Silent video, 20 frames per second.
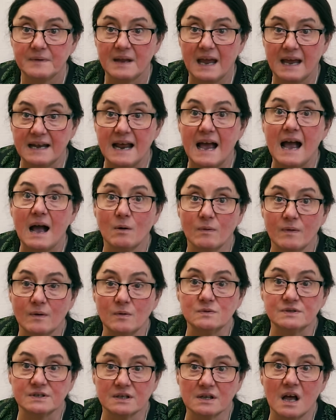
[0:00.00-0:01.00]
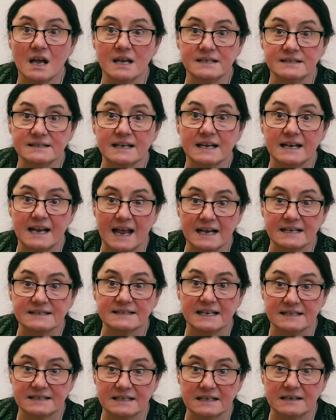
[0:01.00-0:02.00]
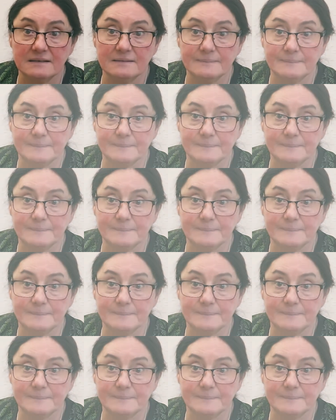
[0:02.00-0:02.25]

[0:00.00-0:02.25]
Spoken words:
and how those clients can access it.